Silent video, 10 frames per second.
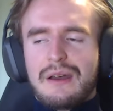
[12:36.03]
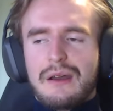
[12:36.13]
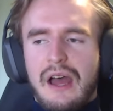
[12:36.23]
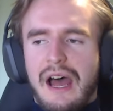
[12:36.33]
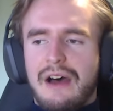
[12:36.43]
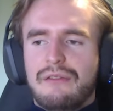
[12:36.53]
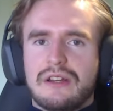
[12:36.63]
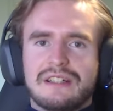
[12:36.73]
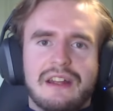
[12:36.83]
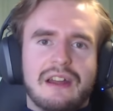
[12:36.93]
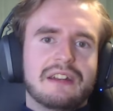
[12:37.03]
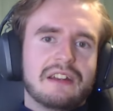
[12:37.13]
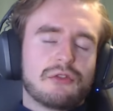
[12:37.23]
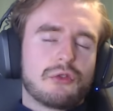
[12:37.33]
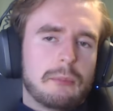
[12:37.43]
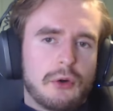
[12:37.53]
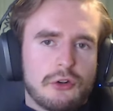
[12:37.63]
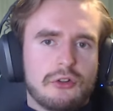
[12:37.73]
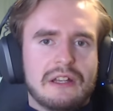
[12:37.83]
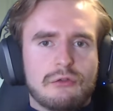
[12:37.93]
having data for
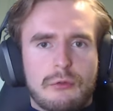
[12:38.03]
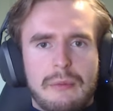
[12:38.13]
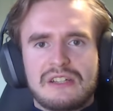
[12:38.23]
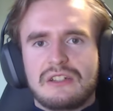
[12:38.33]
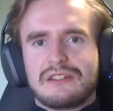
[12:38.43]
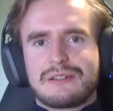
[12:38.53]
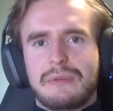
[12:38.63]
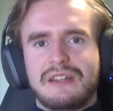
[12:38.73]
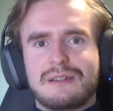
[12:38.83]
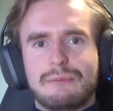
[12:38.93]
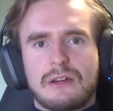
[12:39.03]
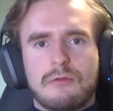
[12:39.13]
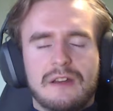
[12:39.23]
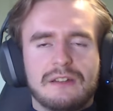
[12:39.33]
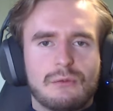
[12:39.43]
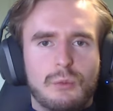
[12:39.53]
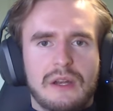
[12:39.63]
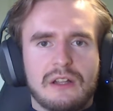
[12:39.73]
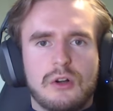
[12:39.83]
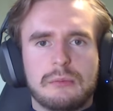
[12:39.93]
personal information is a big risk when
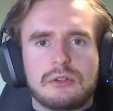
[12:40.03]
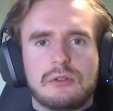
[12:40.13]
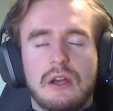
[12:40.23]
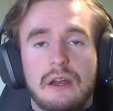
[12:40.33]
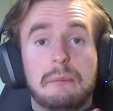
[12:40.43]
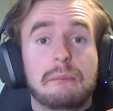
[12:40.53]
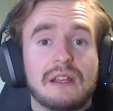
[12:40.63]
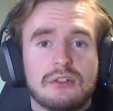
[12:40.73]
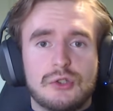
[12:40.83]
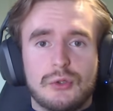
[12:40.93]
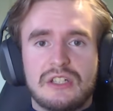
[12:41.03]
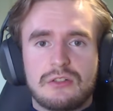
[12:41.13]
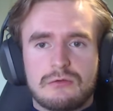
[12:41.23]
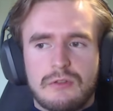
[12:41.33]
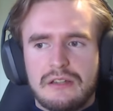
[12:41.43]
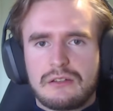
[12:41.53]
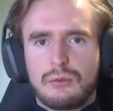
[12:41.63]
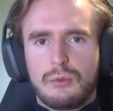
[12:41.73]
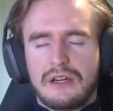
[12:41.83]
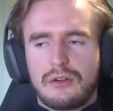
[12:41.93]
it comes to big judicial risk
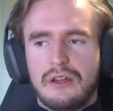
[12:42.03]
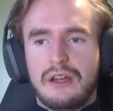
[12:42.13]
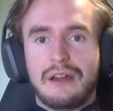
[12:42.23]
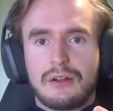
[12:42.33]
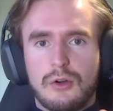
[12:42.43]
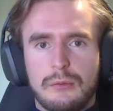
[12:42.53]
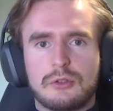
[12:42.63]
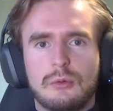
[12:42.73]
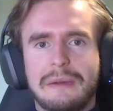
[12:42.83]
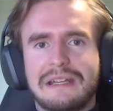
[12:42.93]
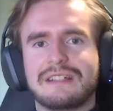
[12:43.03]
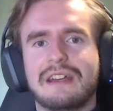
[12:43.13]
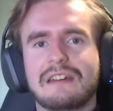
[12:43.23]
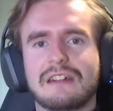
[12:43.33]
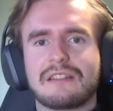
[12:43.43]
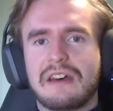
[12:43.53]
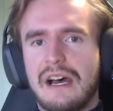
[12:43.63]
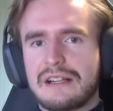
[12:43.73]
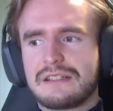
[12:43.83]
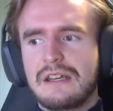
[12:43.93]
when it comes to maintaining
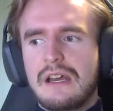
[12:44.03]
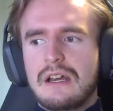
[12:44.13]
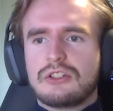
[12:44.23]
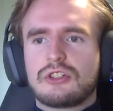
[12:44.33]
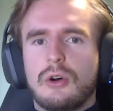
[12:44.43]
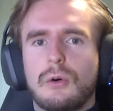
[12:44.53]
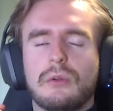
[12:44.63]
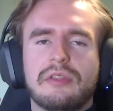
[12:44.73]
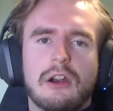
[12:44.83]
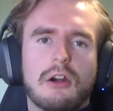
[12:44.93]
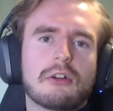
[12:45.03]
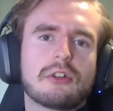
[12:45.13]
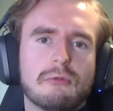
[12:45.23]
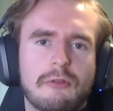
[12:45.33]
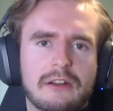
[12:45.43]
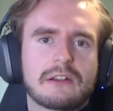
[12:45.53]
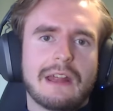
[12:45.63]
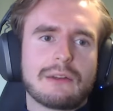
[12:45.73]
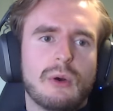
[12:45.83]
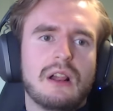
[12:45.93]
that. So there are some risks
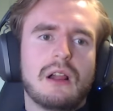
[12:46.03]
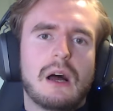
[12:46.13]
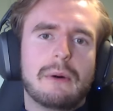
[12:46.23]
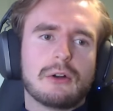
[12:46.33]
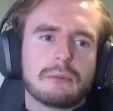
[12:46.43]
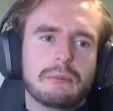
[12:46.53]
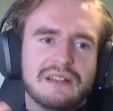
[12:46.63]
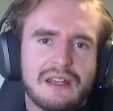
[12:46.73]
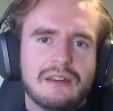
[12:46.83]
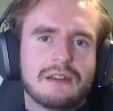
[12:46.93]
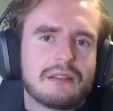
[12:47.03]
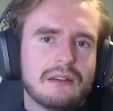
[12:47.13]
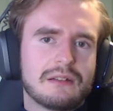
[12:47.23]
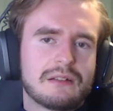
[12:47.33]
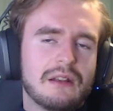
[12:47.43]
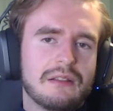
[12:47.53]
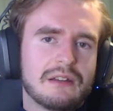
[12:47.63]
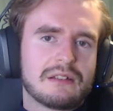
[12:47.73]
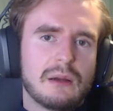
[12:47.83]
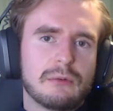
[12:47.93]
as well about maintaining
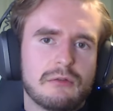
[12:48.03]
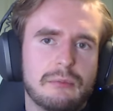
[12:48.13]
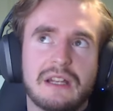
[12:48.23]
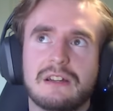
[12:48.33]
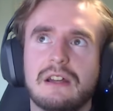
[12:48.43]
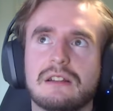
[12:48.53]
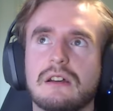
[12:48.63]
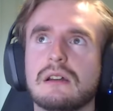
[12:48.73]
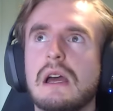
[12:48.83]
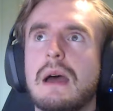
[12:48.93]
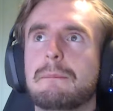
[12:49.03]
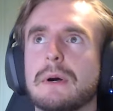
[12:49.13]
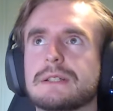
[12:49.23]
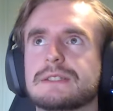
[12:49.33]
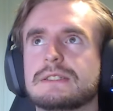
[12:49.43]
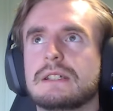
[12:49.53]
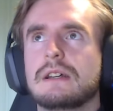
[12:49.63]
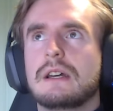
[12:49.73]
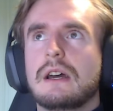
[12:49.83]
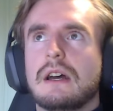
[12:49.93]
this type of big data. But
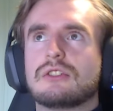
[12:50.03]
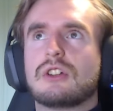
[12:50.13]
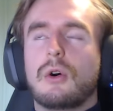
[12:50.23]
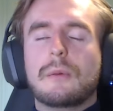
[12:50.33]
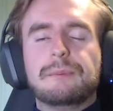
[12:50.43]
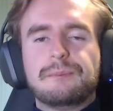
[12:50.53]
so